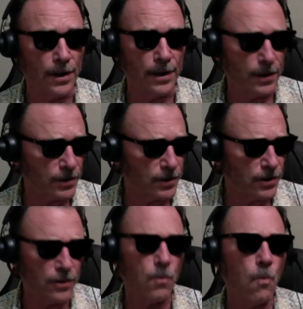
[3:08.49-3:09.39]
this is
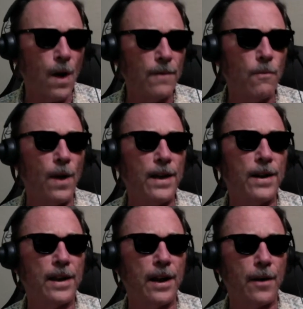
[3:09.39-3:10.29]
just one way to
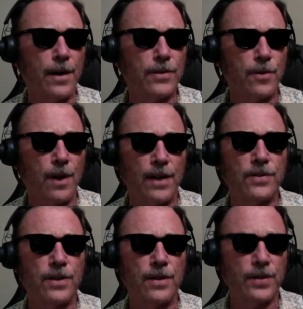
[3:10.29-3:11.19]
characterize,
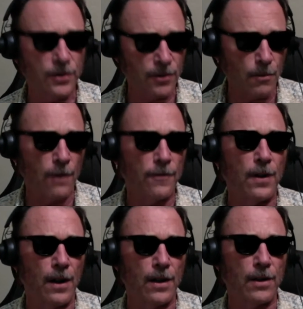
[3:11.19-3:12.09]
this is a
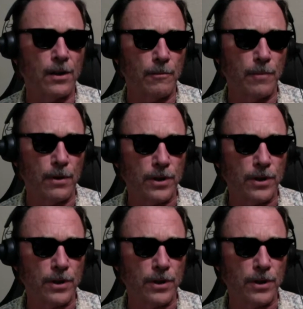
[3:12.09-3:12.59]
morphological approach.